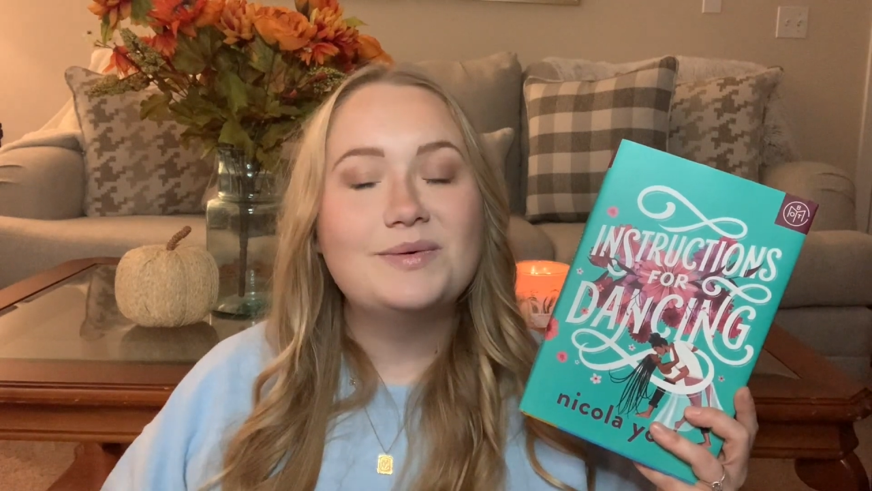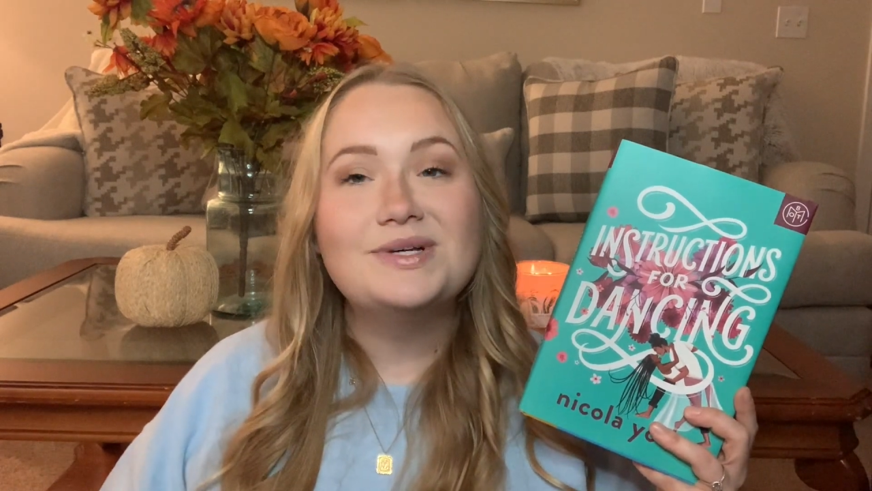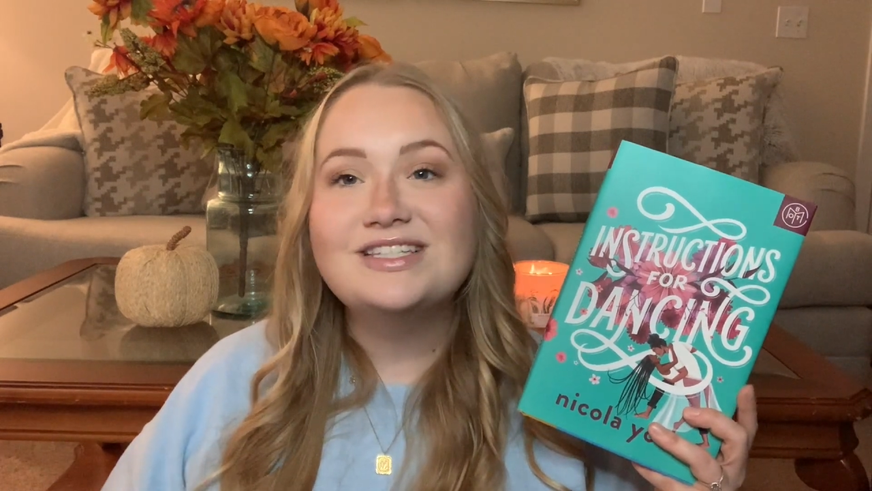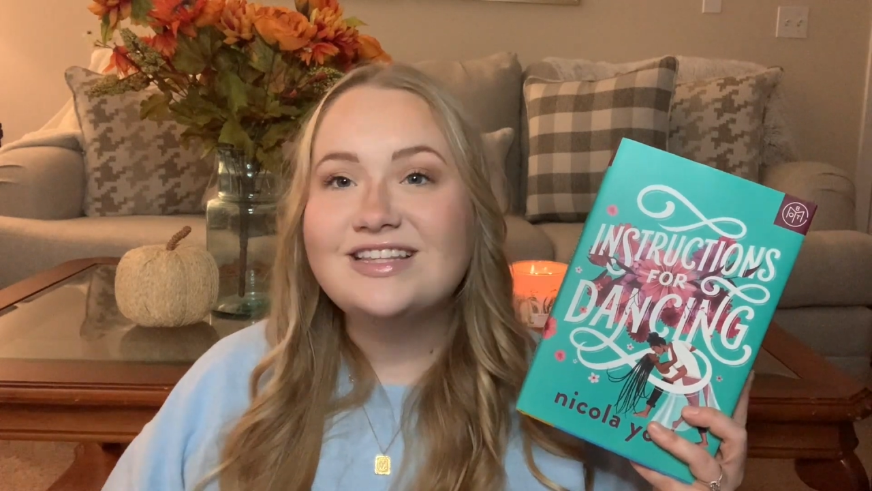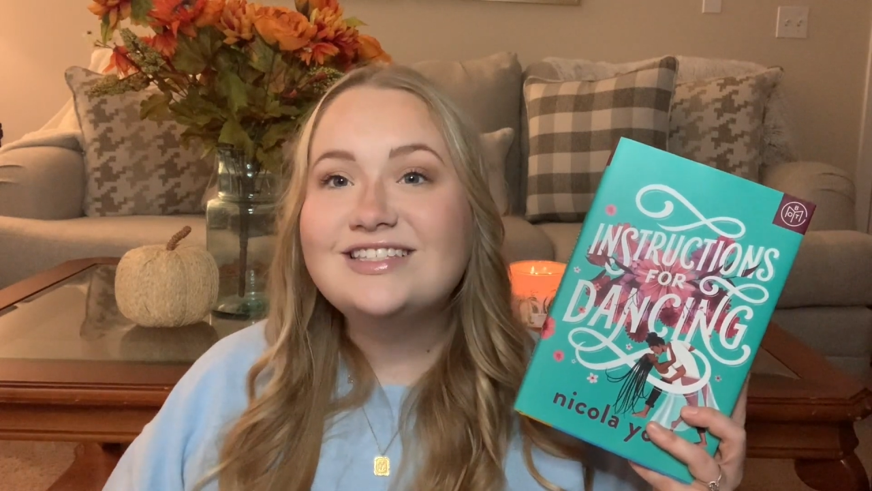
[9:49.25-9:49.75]
It
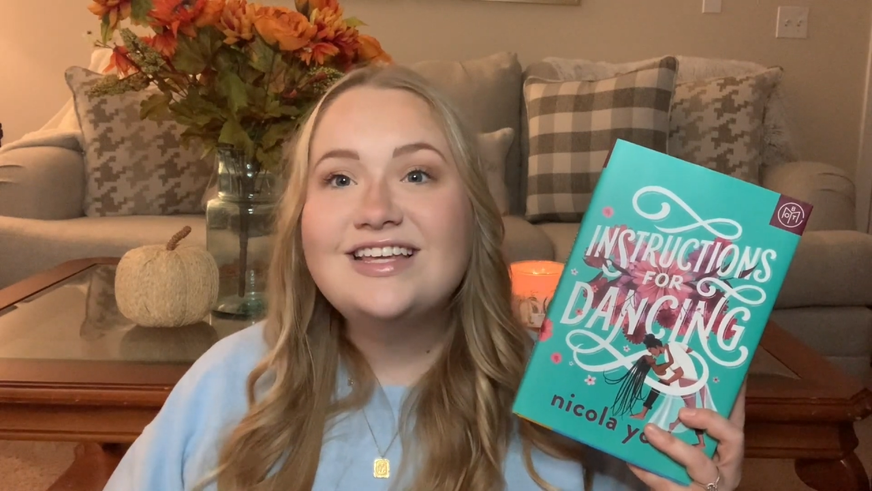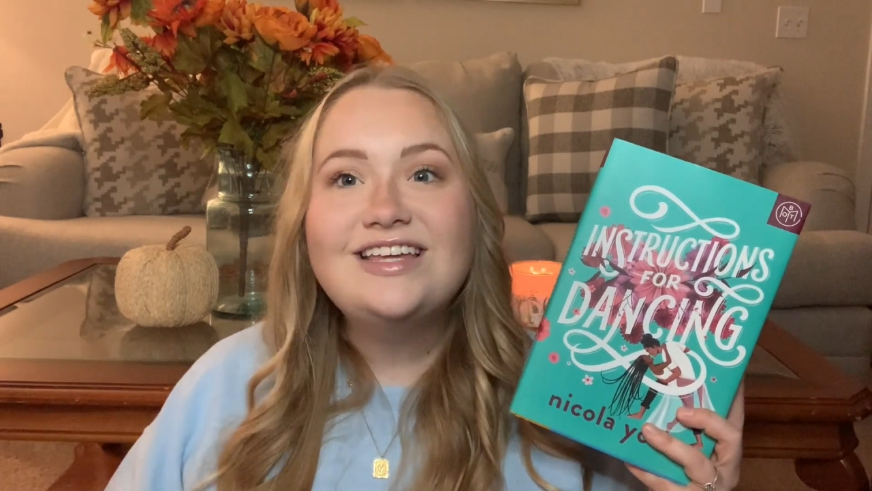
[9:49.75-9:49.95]
wasn't this